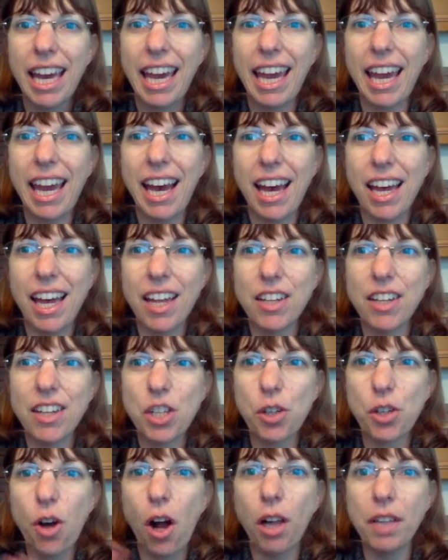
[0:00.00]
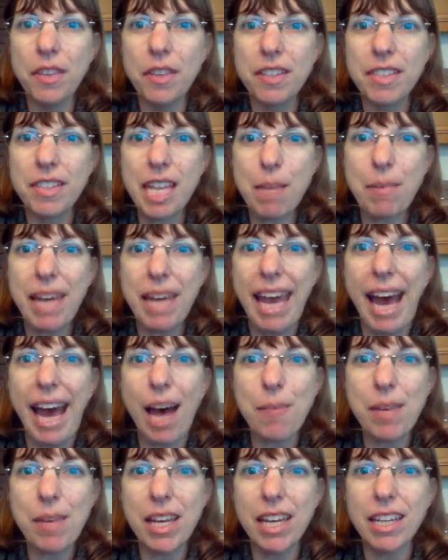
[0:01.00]
and you're all in the same
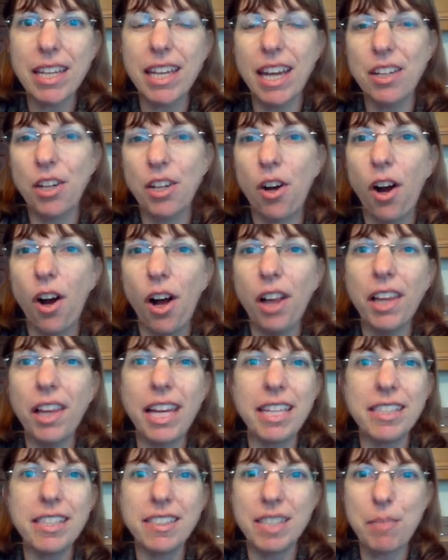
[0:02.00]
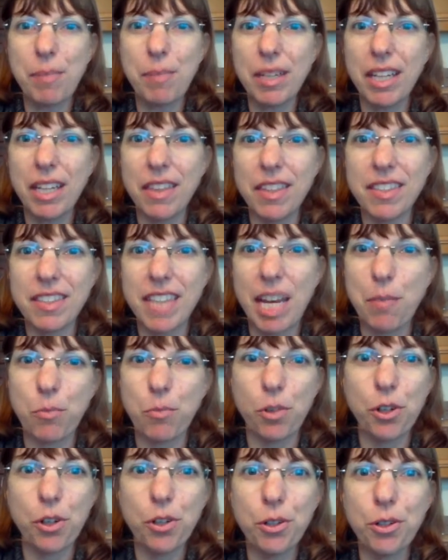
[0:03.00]
cabin and you're all like sleeping in the same
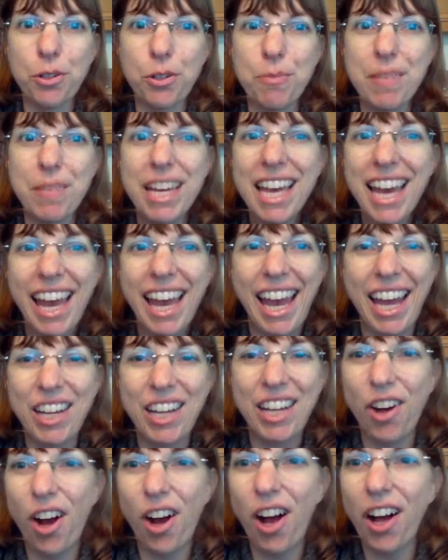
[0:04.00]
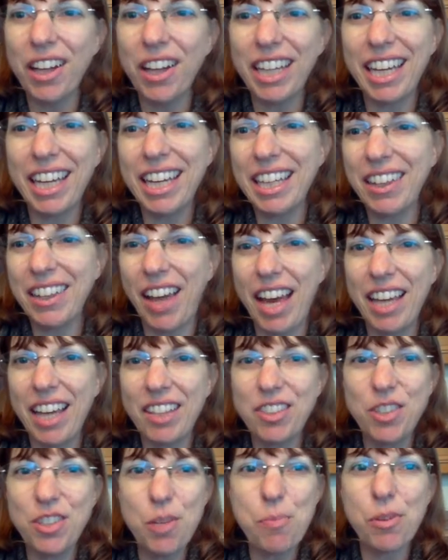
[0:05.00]
room and you're all getting like
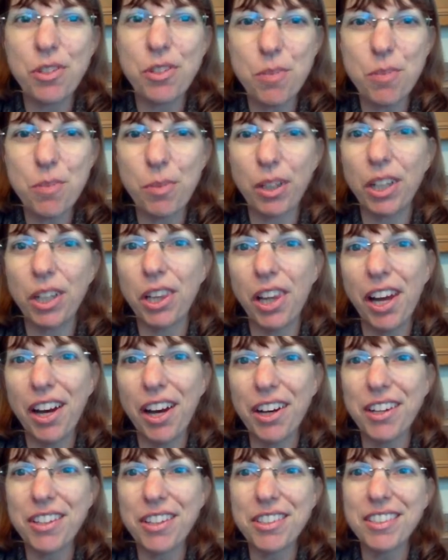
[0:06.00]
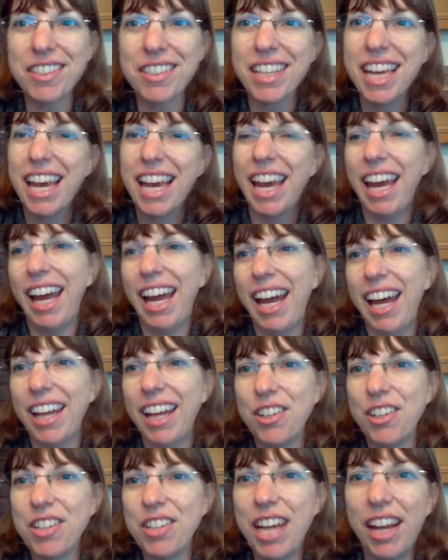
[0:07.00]
super, super close
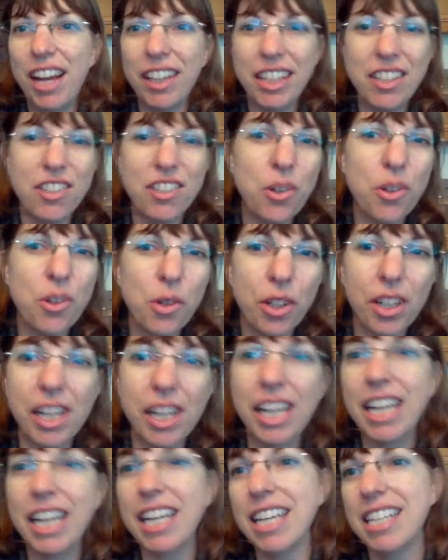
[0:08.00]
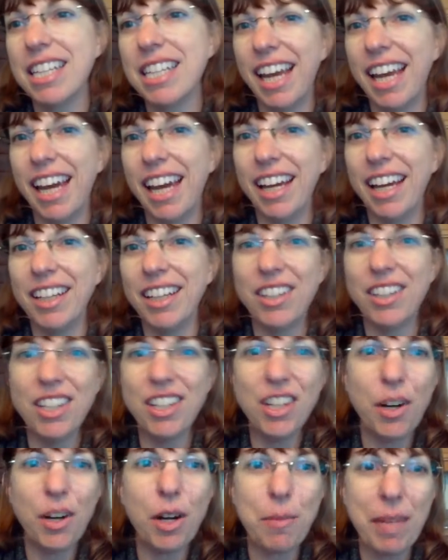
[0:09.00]
and you're telling stories and
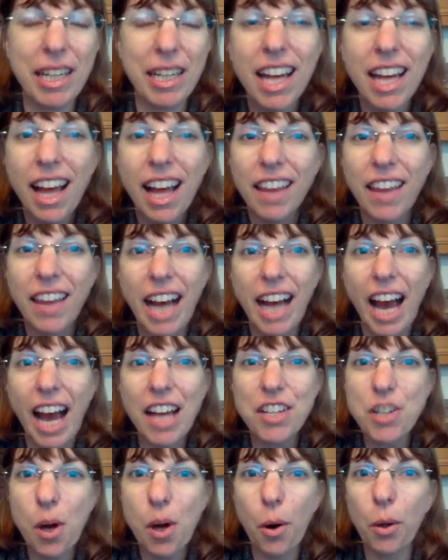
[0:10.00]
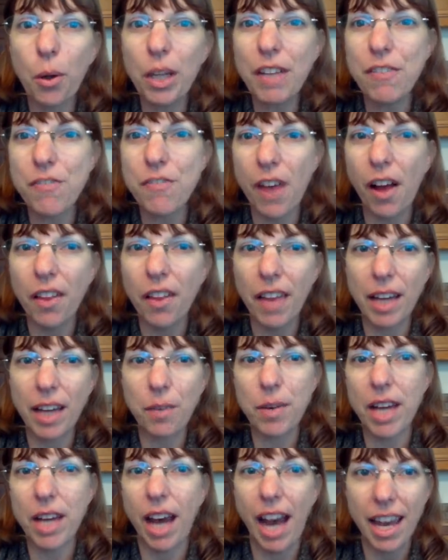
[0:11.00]
you know what I mean? Like I totally felt like
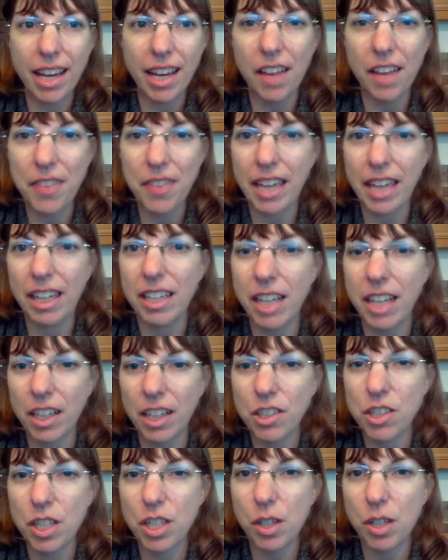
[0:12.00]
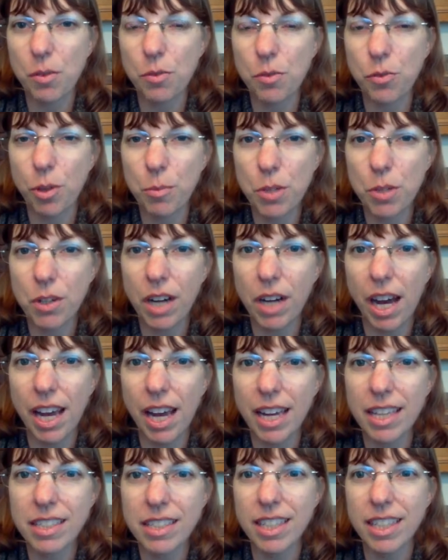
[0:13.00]
I got that connection from you
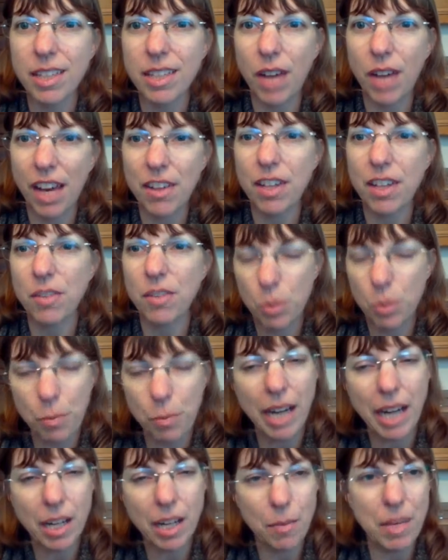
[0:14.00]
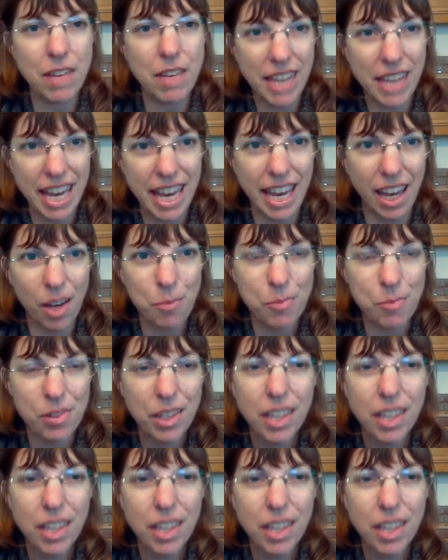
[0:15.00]
guys. It reminded me of camp,